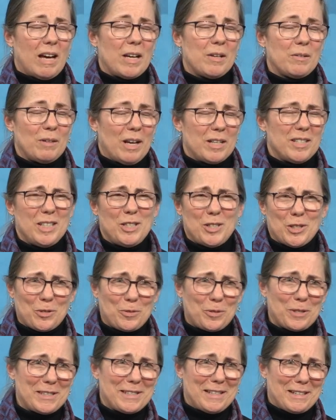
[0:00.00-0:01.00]
I teach a
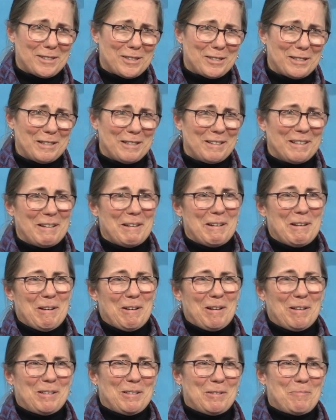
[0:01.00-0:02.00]
course actually
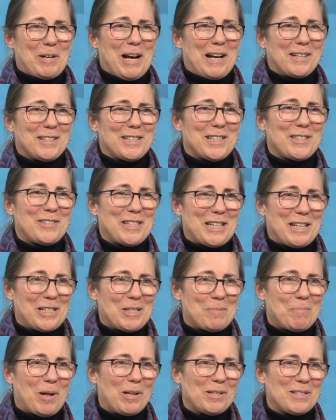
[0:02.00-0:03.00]
on the practice of
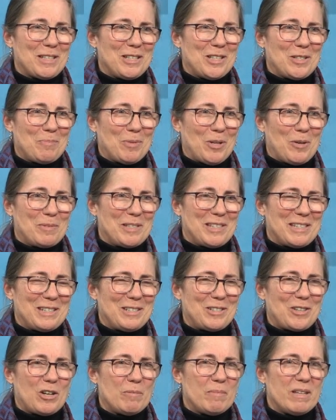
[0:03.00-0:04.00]
science policy and diplomacy
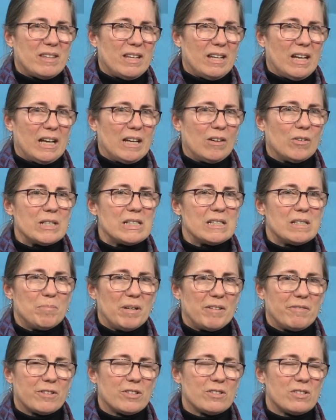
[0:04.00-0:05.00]
at Dartmouth, and I always,
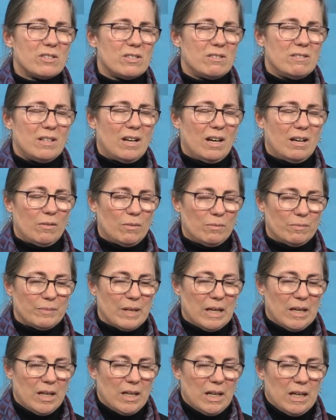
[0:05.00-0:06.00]
my
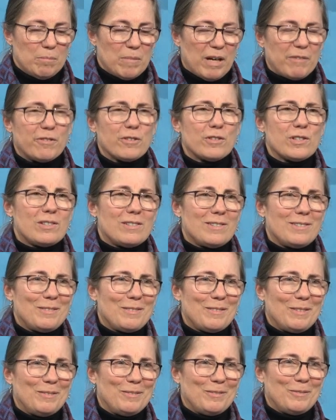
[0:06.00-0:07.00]
first
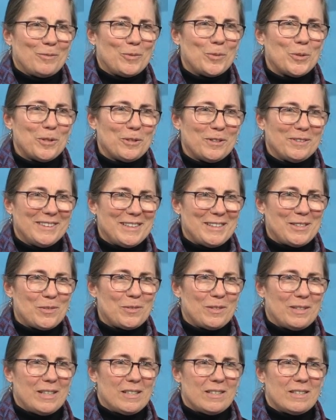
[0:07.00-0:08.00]
rule
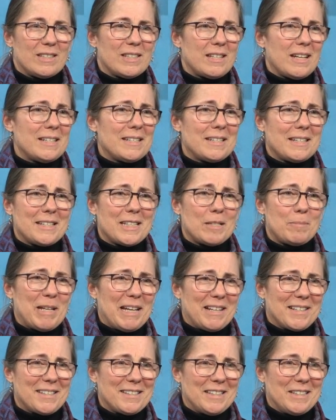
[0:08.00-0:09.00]
is it's the science has to be
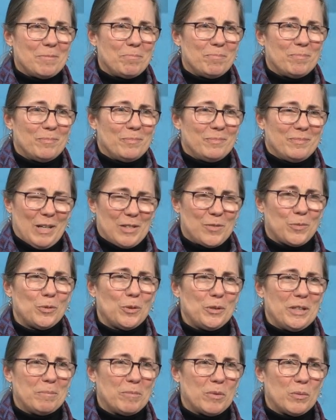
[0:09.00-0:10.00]
excellent. That's
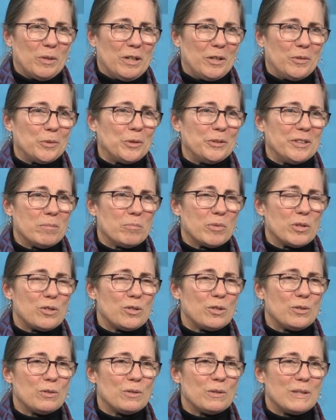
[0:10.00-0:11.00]
rule number one. Rule number
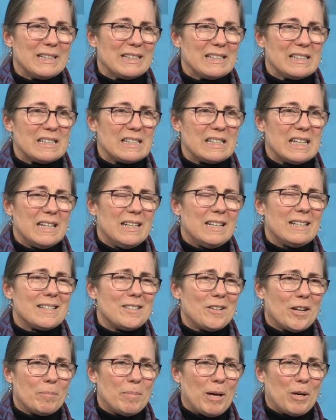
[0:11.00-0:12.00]
two is it's
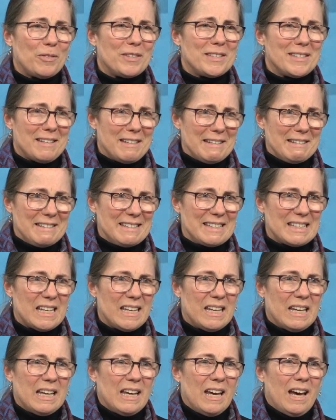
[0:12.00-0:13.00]
not about the science.
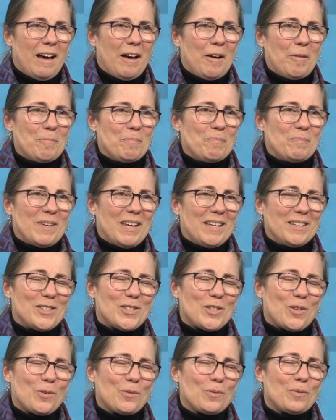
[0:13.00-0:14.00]
And
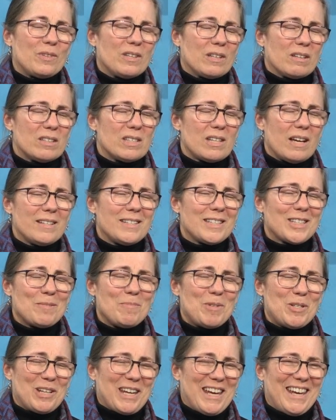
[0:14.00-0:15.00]
so the science
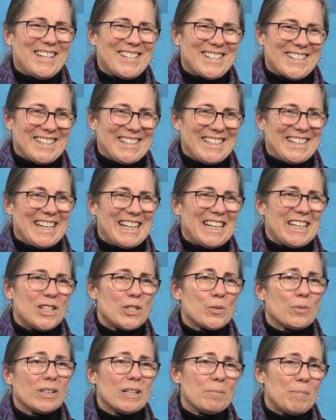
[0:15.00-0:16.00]
communication
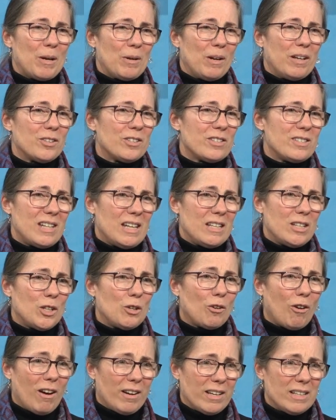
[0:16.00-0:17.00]
is really about understanding
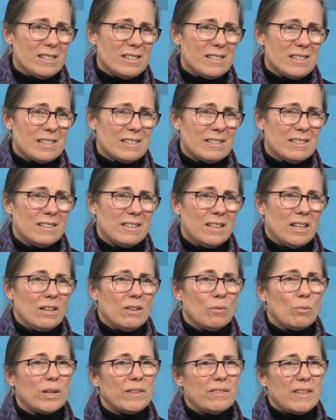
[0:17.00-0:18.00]
your audience.
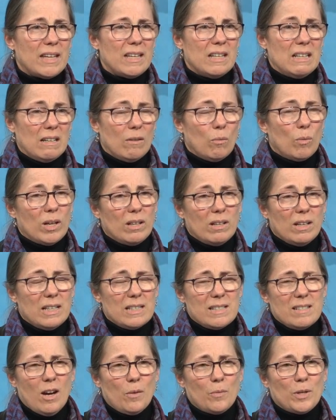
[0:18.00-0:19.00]

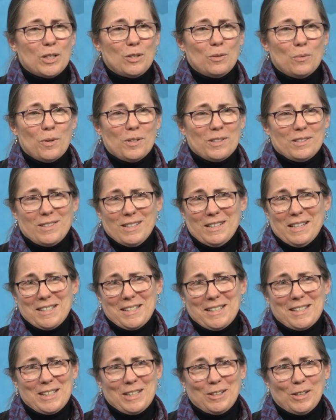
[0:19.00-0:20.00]
It's not what you want to
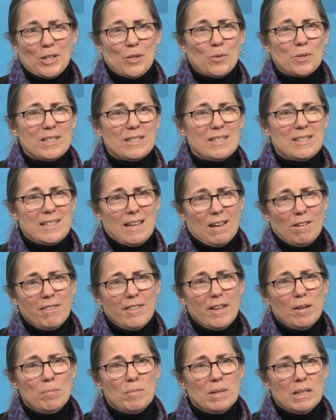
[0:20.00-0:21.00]
necessarily always tell
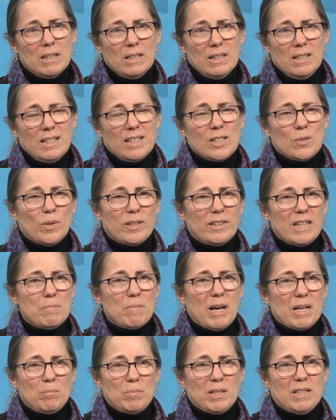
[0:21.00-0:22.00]
them, it's what they
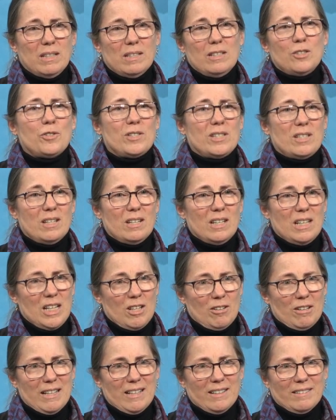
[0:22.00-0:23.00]
might be interested in
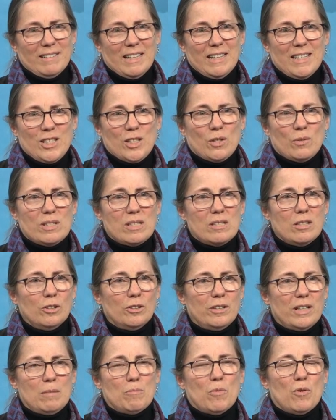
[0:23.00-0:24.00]
hearing. So it's
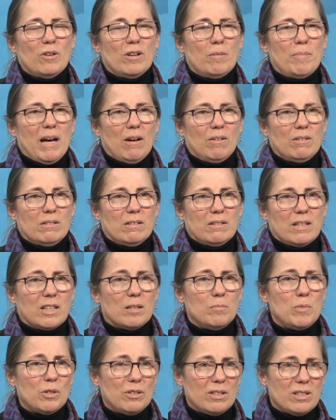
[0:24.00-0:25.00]
learning more about the
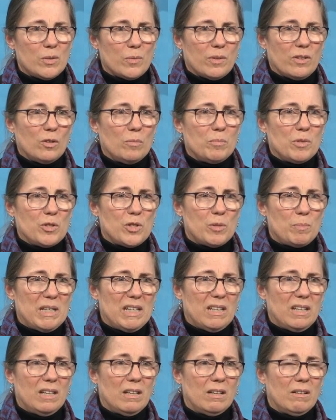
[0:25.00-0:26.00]
communities with whom you're
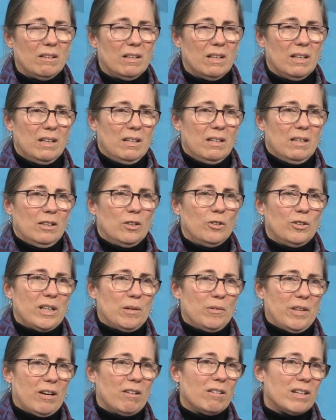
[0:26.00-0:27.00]
speaking,
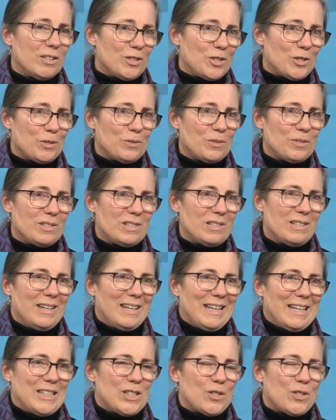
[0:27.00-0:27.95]
learning their issues.